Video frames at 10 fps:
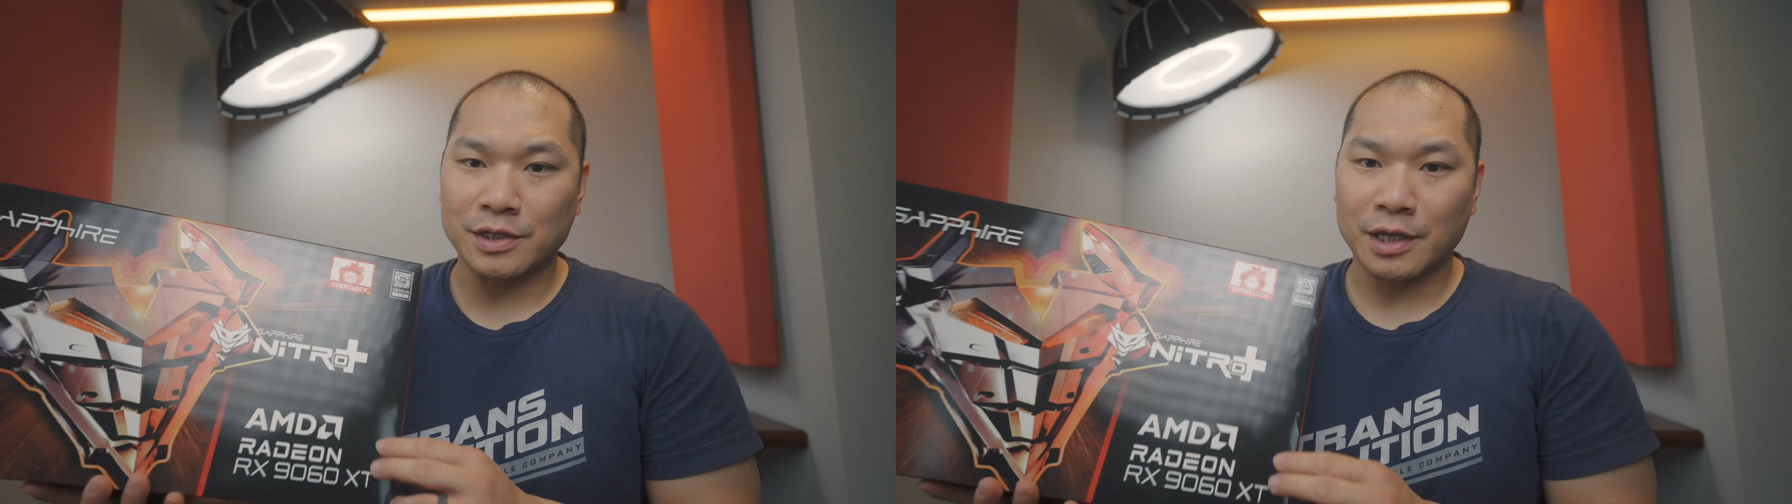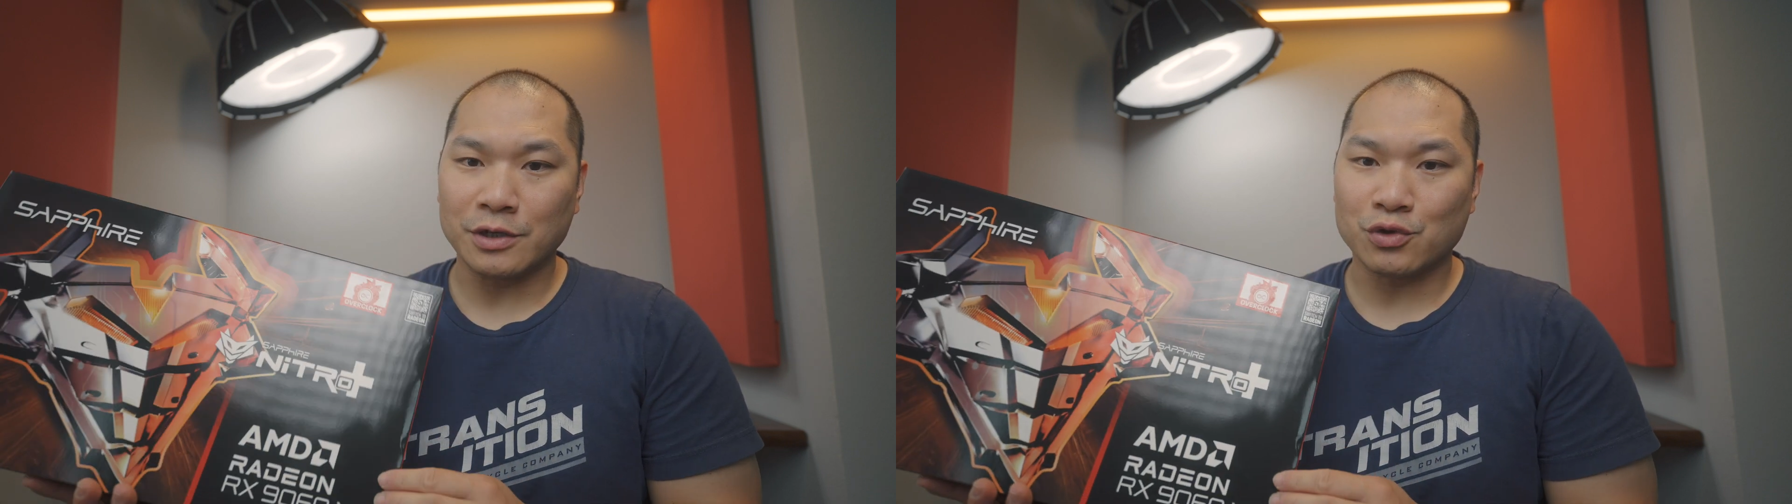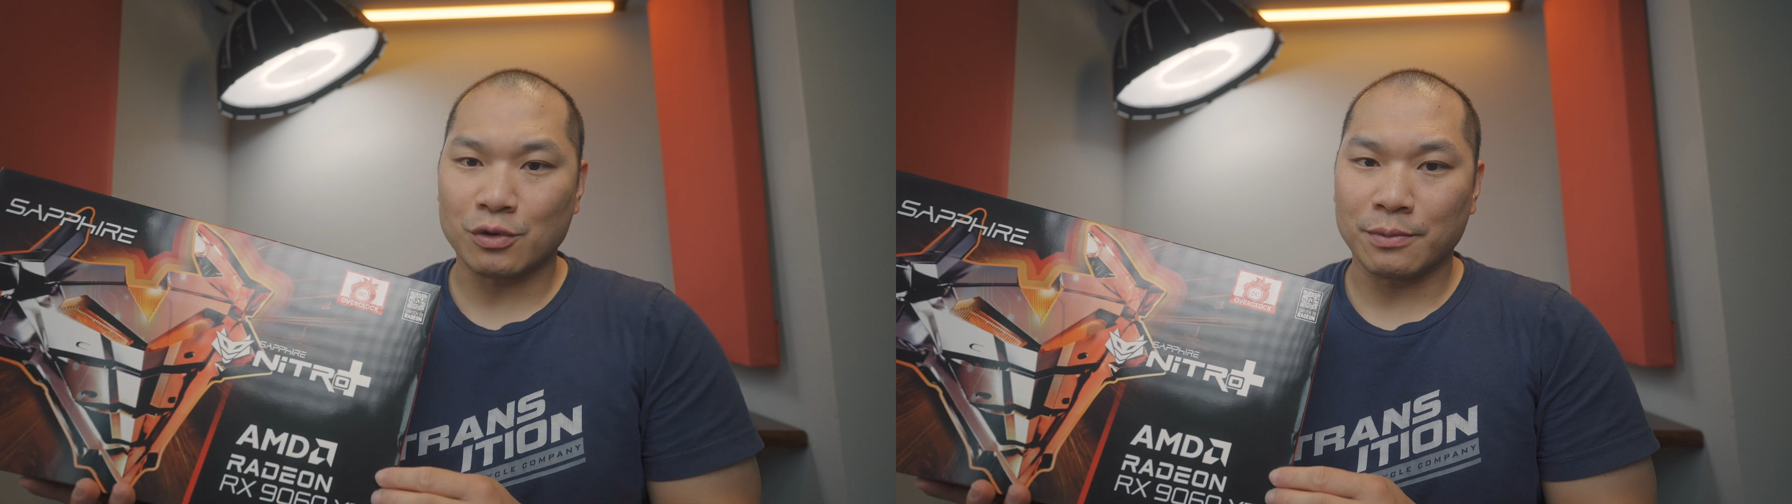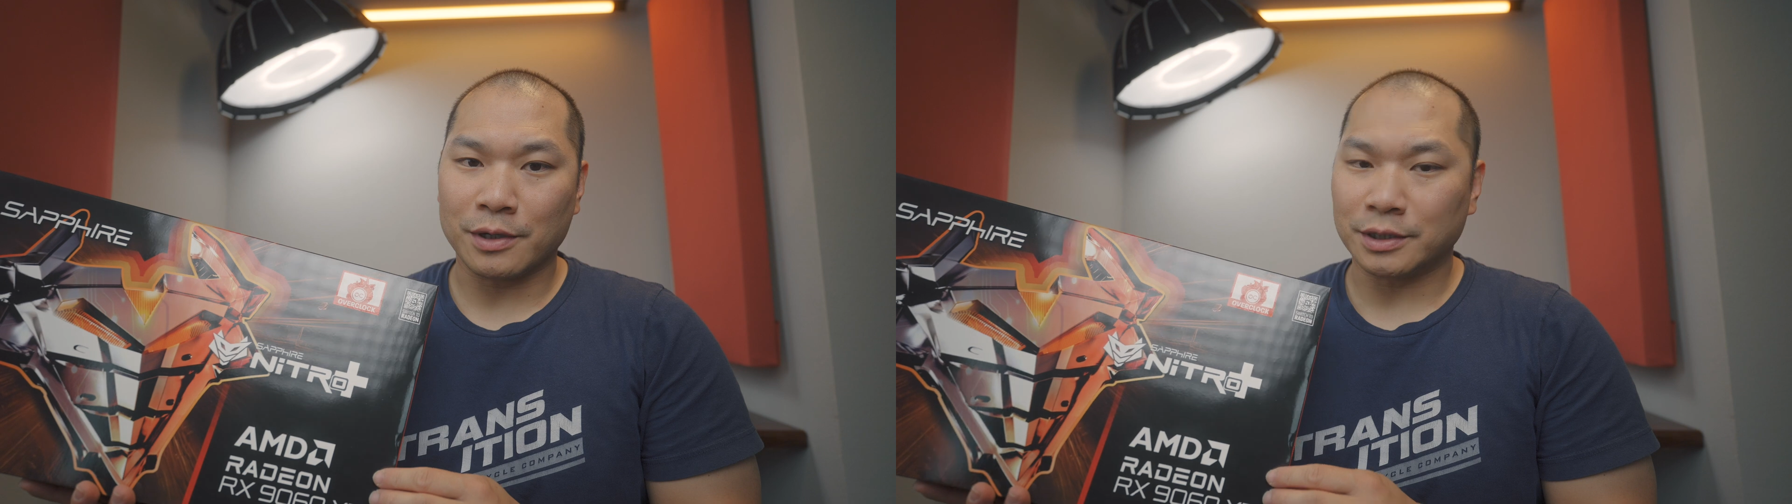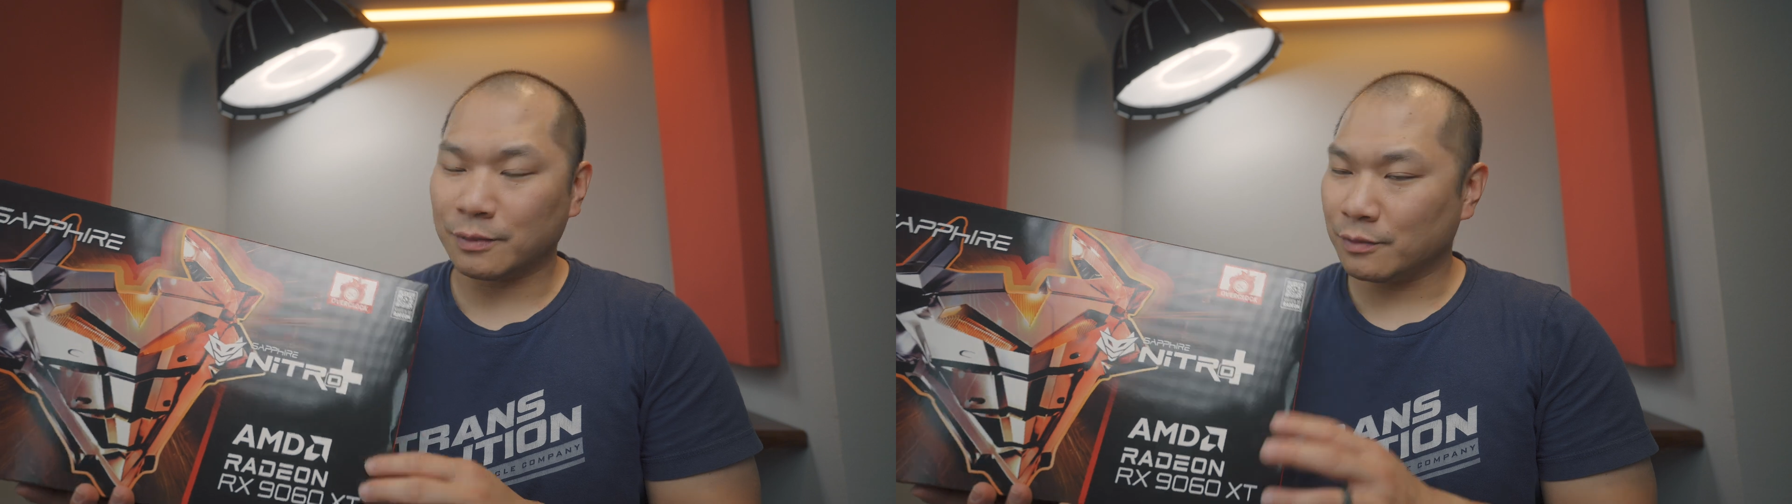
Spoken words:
Nitro Plus,